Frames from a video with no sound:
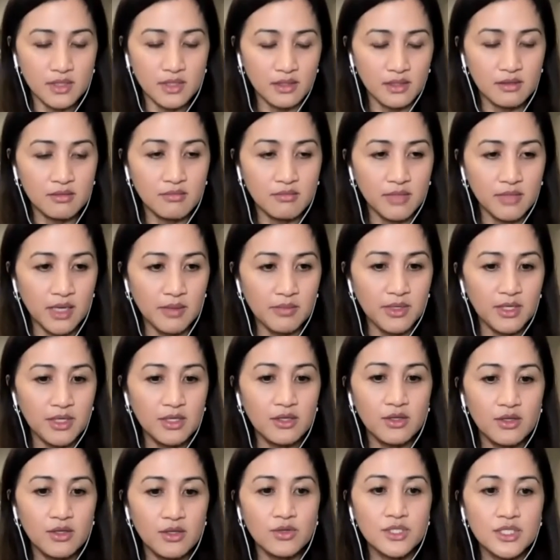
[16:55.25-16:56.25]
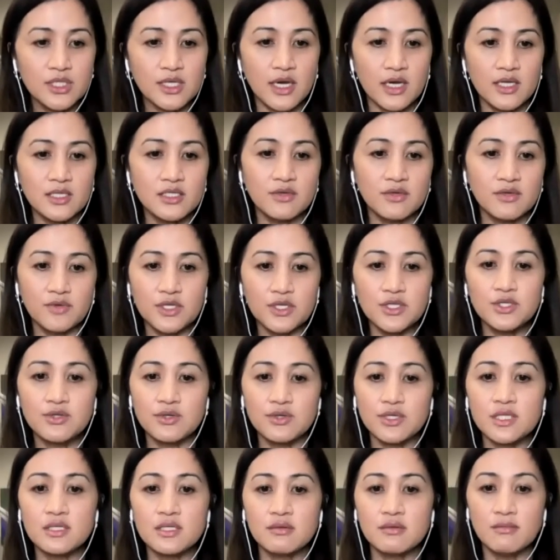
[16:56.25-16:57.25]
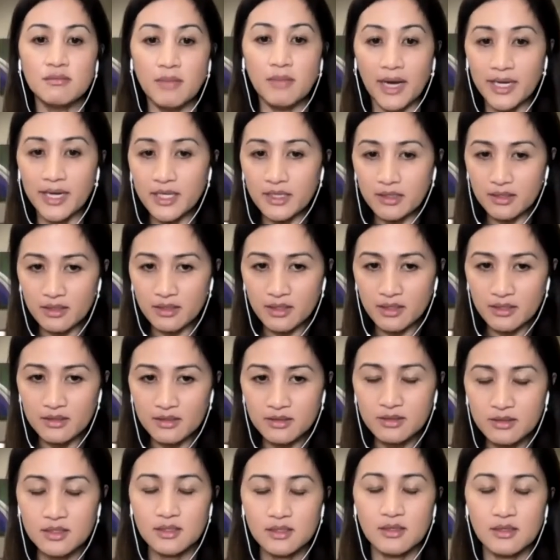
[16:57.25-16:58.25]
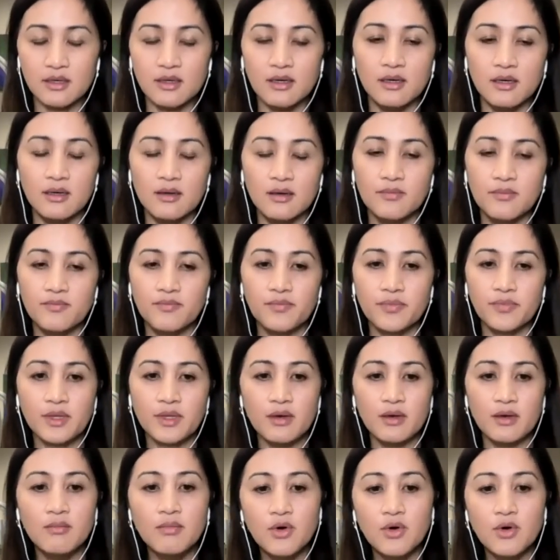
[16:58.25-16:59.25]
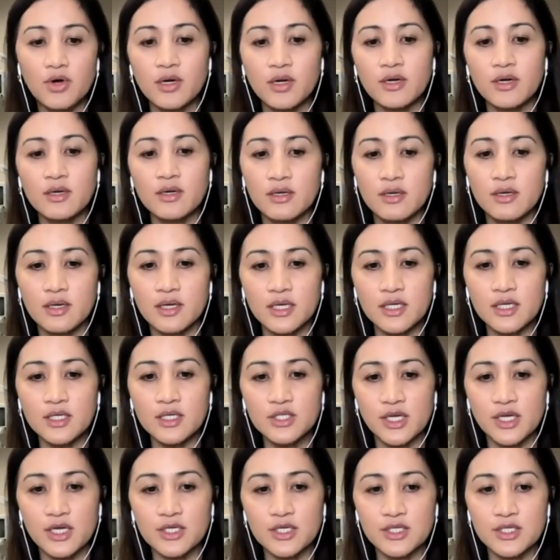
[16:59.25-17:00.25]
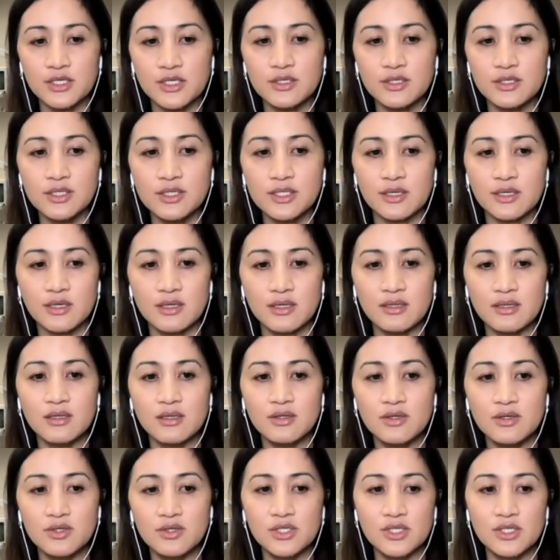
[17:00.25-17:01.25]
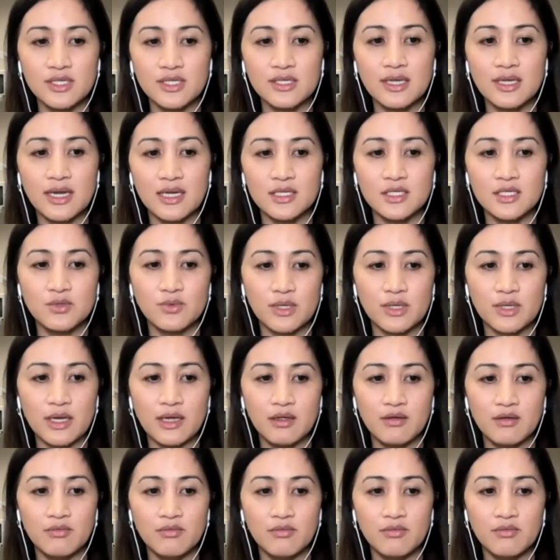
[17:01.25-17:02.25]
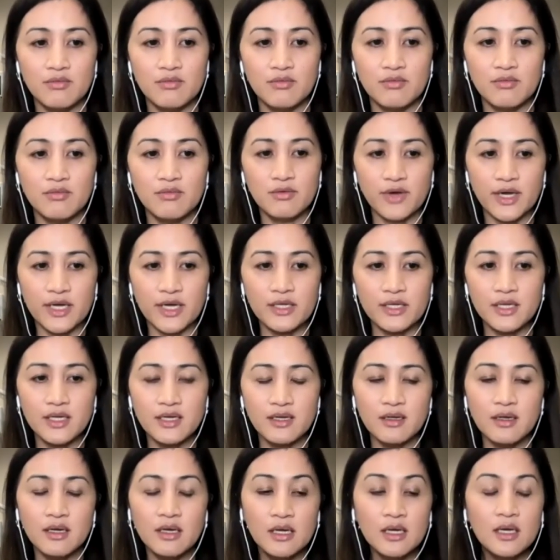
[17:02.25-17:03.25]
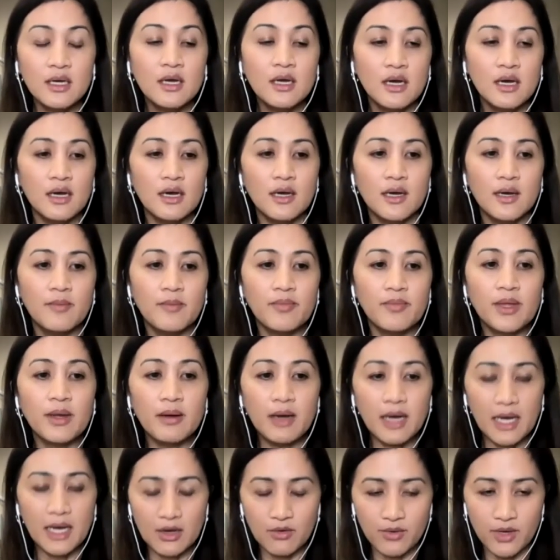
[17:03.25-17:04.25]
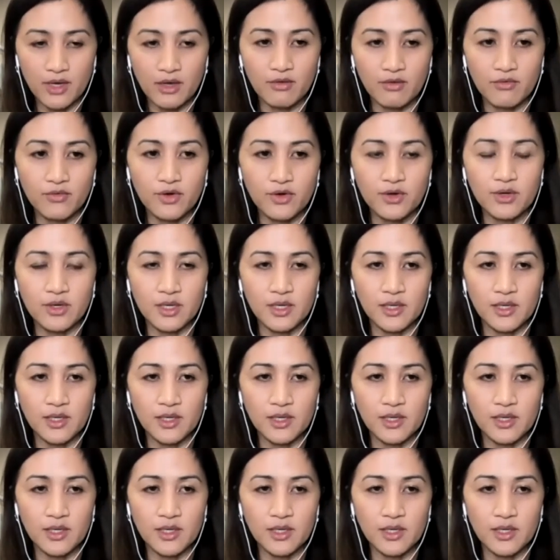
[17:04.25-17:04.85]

maybe those kinds of injuries might need more injections, and usually that's what I have been finding. However,